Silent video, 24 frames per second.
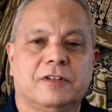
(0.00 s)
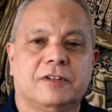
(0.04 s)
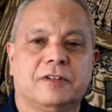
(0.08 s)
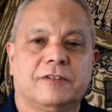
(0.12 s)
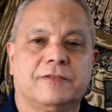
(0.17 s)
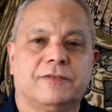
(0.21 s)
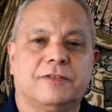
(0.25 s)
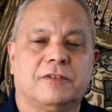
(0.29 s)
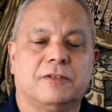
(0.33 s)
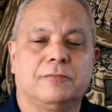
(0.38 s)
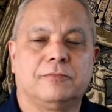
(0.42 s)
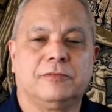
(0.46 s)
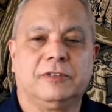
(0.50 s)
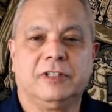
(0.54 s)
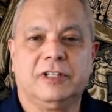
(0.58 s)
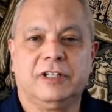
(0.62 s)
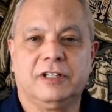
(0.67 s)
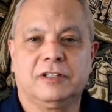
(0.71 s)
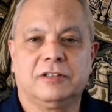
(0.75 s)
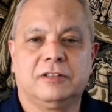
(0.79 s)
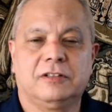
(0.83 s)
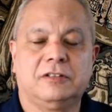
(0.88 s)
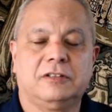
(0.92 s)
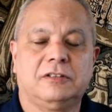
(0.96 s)
from
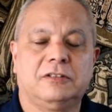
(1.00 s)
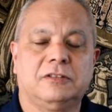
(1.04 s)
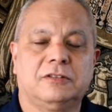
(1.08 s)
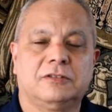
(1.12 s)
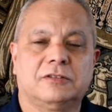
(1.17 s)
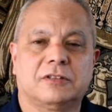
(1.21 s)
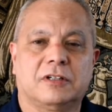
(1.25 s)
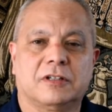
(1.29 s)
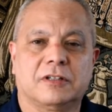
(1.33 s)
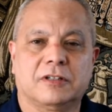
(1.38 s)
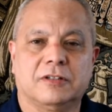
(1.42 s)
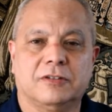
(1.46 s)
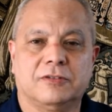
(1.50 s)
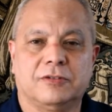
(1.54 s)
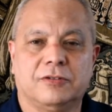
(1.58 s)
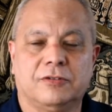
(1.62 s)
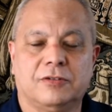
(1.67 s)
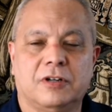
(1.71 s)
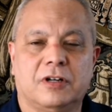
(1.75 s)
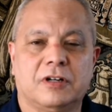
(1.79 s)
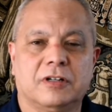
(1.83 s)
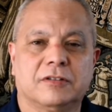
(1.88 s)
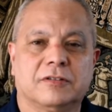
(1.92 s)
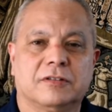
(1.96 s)
legal, talking to
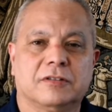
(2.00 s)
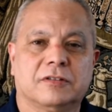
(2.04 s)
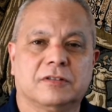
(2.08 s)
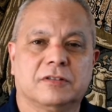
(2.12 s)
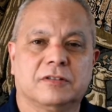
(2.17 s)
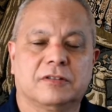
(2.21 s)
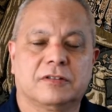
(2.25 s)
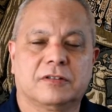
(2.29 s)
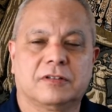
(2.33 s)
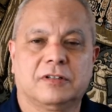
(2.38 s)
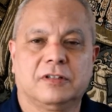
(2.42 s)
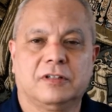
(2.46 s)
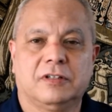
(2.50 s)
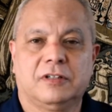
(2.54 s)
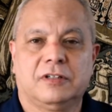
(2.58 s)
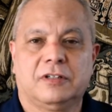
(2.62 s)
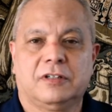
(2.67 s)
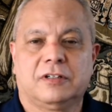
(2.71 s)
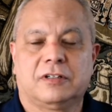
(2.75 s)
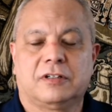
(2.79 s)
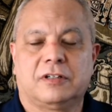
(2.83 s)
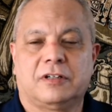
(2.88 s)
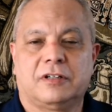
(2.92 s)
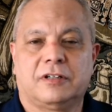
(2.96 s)
doctors,
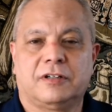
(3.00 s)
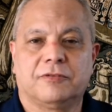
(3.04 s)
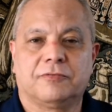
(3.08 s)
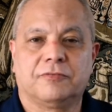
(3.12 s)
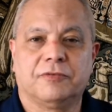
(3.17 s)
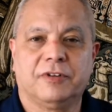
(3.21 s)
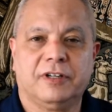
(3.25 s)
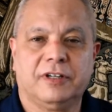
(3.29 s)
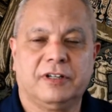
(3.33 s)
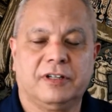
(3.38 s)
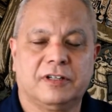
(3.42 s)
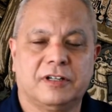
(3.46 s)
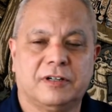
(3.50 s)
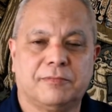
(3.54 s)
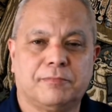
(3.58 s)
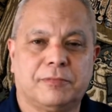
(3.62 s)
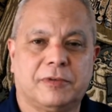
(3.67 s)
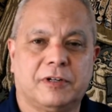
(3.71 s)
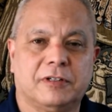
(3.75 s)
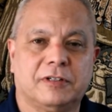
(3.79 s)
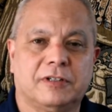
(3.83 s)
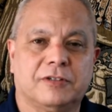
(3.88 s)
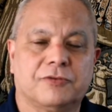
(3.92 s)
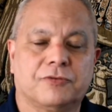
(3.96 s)
reading
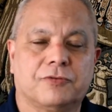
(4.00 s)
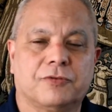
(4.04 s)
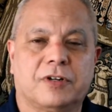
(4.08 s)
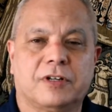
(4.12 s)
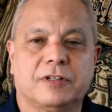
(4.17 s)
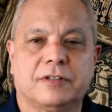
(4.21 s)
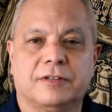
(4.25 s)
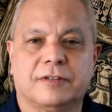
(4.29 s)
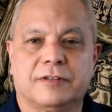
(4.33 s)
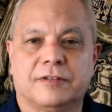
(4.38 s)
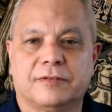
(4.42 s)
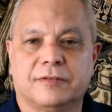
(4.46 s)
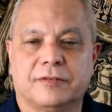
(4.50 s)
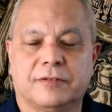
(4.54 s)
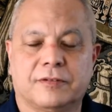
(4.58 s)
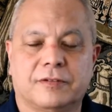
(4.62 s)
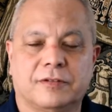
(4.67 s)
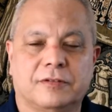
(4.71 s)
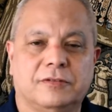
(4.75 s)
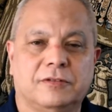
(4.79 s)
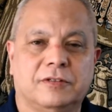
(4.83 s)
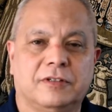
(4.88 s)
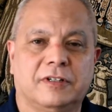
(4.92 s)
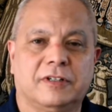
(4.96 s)
up on the trusts,
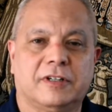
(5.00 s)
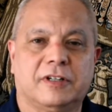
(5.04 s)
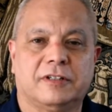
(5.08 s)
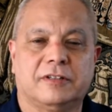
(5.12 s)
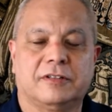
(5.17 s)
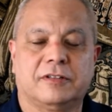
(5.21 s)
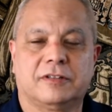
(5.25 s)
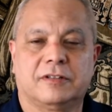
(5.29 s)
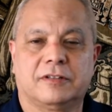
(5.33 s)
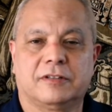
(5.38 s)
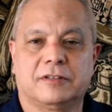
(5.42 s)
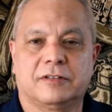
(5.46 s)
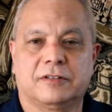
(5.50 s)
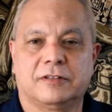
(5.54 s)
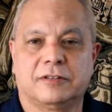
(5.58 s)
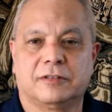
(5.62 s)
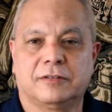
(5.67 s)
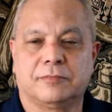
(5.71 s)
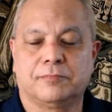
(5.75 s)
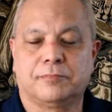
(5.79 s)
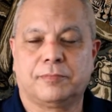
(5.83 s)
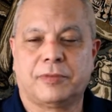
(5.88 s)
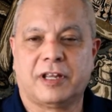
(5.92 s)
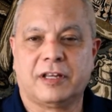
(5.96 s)
looking
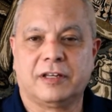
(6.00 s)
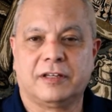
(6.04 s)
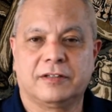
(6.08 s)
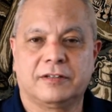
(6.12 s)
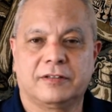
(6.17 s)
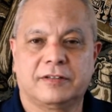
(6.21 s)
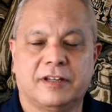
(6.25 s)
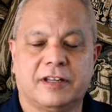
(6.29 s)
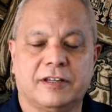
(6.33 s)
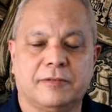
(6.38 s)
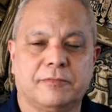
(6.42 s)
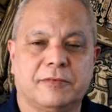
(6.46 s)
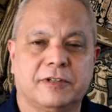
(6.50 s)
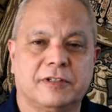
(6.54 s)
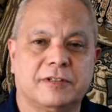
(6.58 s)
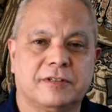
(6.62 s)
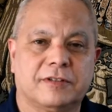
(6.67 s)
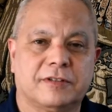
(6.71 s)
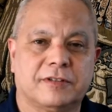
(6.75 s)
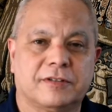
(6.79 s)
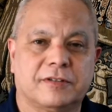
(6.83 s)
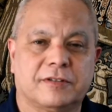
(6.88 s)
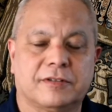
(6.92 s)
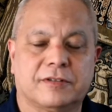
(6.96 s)
at bank
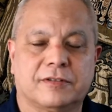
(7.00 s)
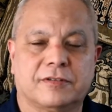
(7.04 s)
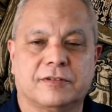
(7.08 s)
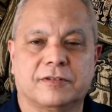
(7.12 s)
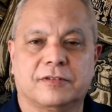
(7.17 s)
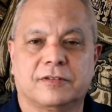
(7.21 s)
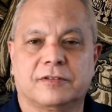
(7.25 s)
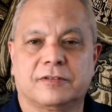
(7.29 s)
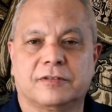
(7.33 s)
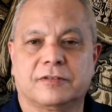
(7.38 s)
statements,